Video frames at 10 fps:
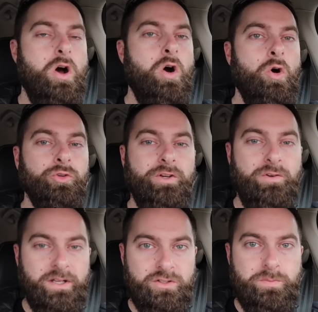a whole
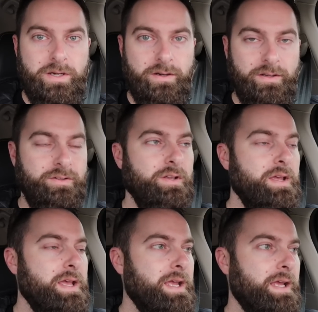different experience.
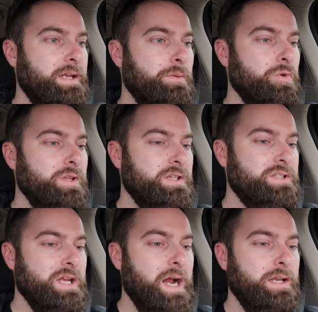And I'm really
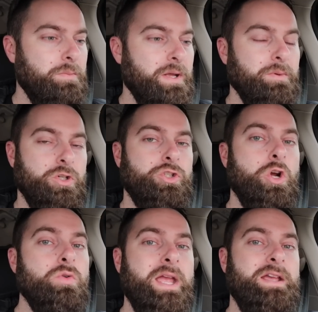excited to be able to
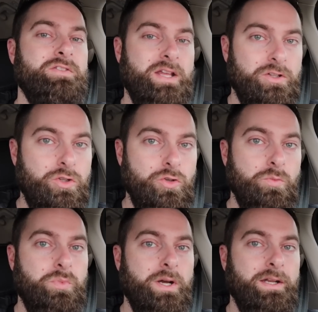showcase that to
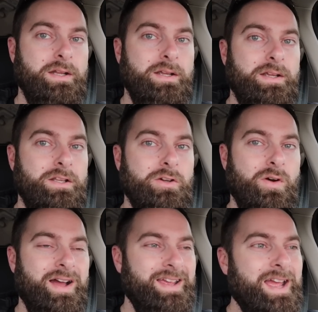you. But, you
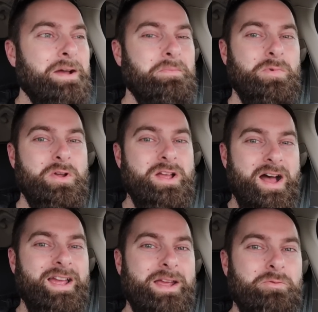know, I am
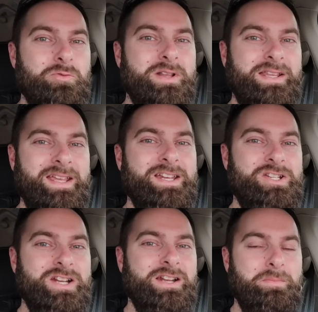really
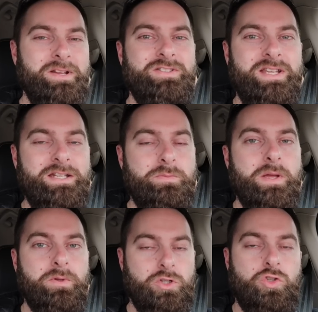itching under my skin to
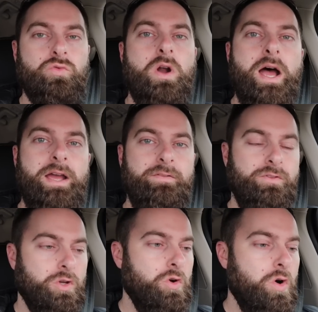be able to
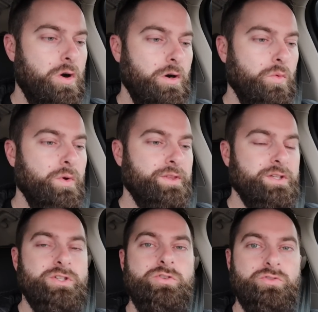drive the car with
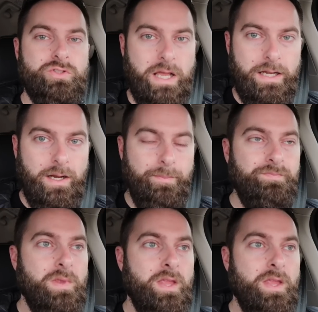its new setup.